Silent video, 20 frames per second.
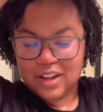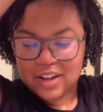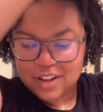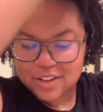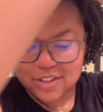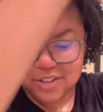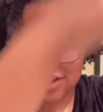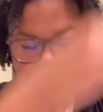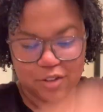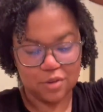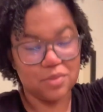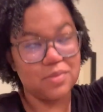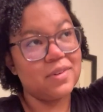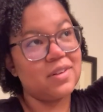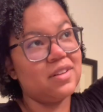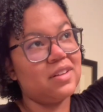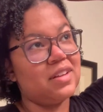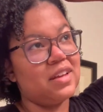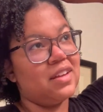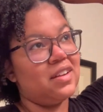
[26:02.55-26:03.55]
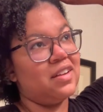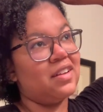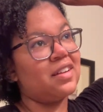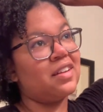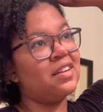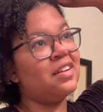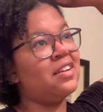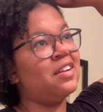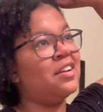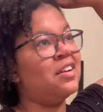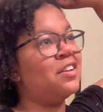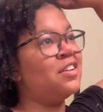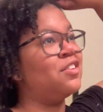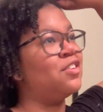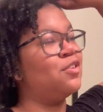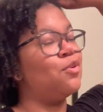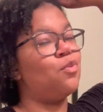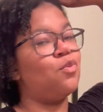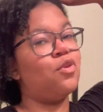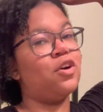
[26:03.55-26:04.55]
So really getting
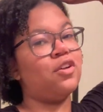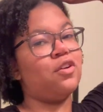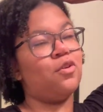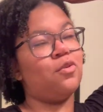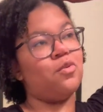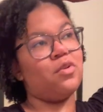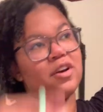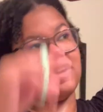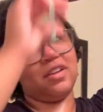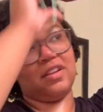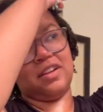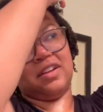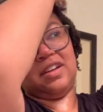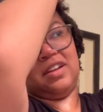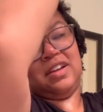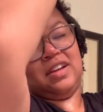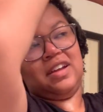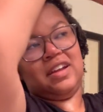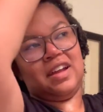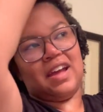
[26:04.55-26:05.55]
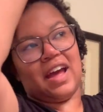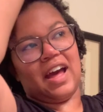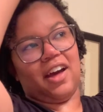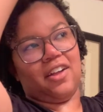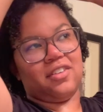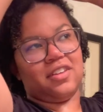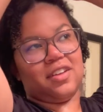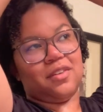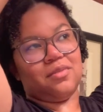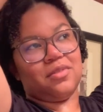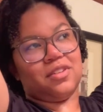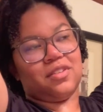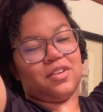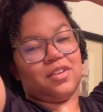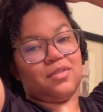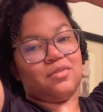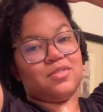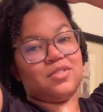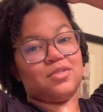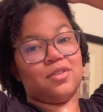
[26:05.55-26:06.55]
the 101 how to get really
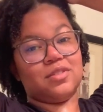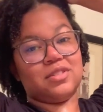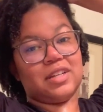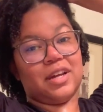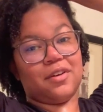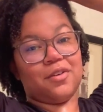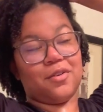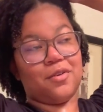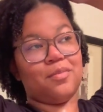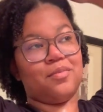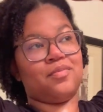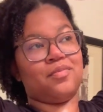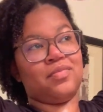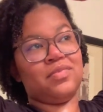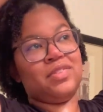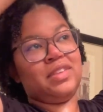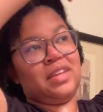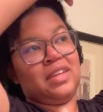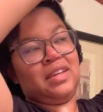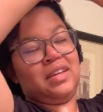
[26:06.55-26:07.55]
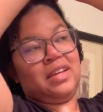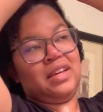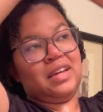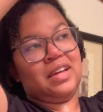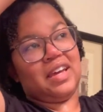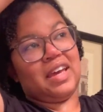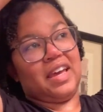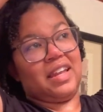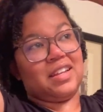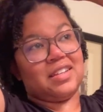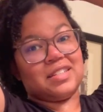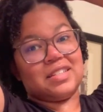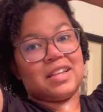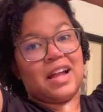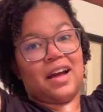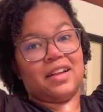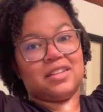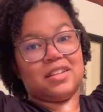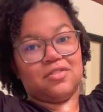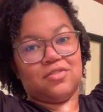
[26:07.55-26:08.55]
good results at home. And it's
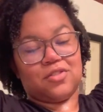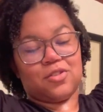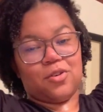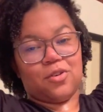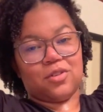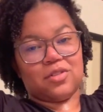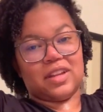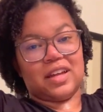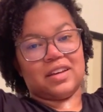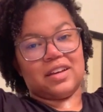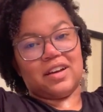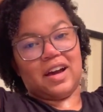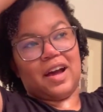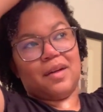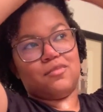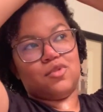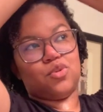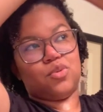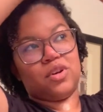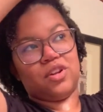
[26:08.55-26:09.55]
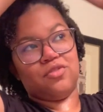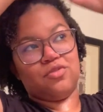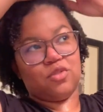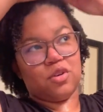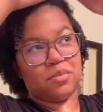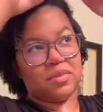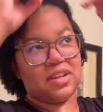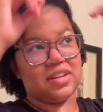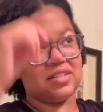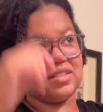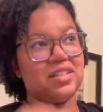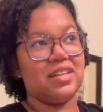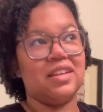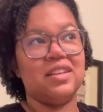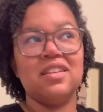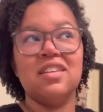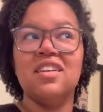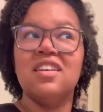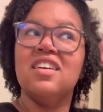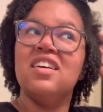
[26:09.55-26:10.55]
not difficult. Like, I'm 24 minutes in
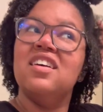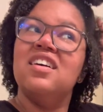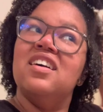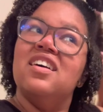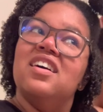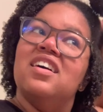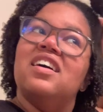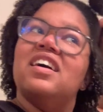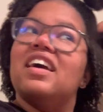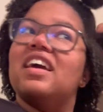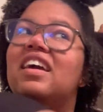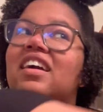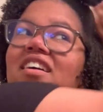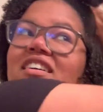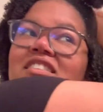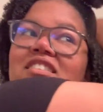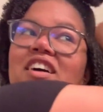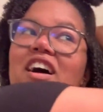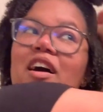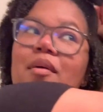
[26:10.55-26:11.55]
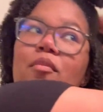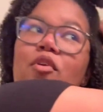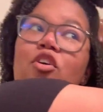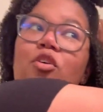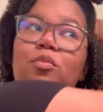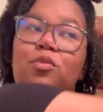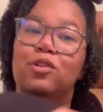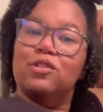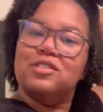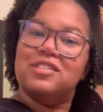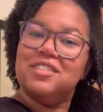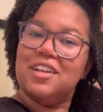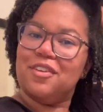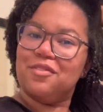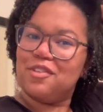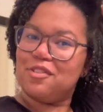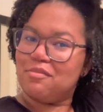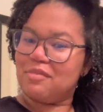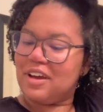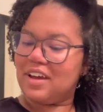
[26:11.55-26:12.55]
and I'm almost done
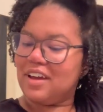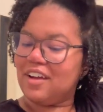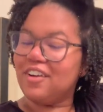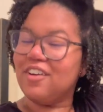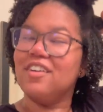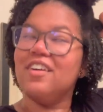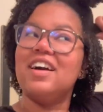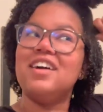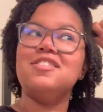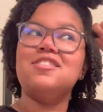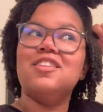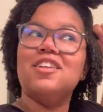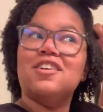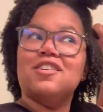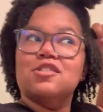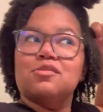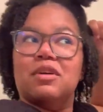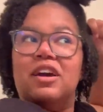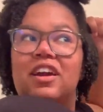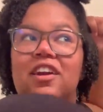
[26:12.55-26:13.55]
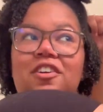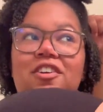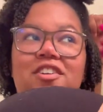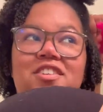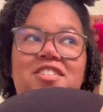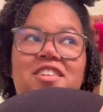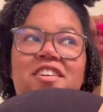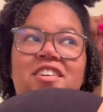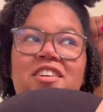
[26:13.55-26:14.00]
with my hair, as thick as my hair is.